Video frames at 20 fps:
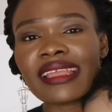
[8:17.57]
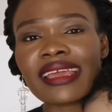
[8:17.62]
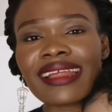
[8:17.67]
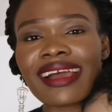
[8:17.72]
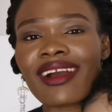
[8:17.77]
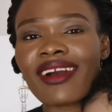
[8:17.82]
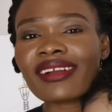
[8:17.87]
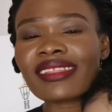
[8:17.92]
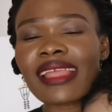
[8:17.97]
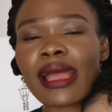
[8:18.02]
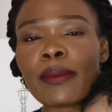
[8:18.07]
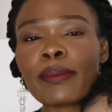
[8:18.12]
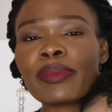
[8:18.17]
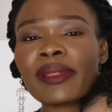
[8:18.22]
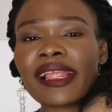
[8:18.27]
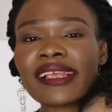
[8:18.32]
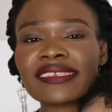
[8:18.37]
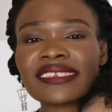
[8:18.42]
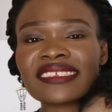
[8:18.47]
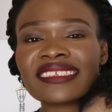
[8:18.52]
There are other
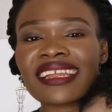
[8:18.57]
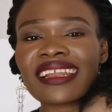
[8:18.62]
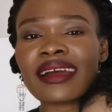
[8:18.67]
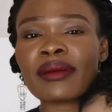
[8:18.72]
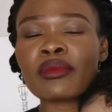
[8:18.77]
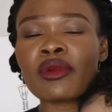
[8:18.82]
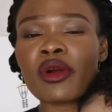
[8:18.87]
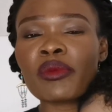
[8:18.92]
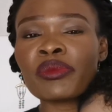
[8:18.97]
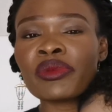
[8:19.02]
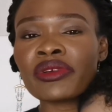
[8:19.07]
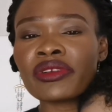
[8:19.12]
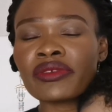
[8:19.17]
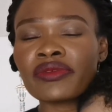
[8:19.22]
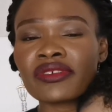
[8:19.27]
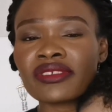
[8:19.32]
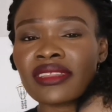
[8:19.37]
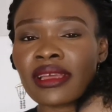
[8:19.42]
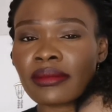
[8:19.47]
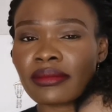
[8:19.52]
places that are more
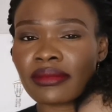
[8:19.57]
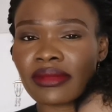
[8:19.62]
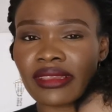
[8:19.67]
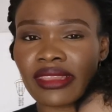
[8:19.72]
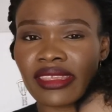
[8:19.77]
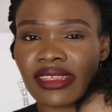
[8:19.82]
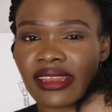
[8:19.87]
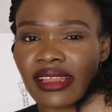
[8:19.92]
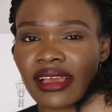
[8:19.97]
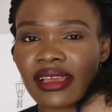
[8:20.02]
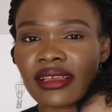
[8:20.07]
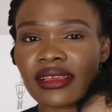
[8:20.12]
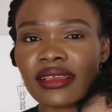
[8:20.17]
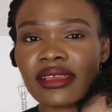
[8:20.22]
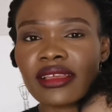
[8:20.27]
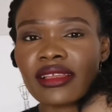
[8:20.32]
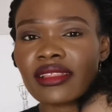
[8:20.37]
beautiful than Manila.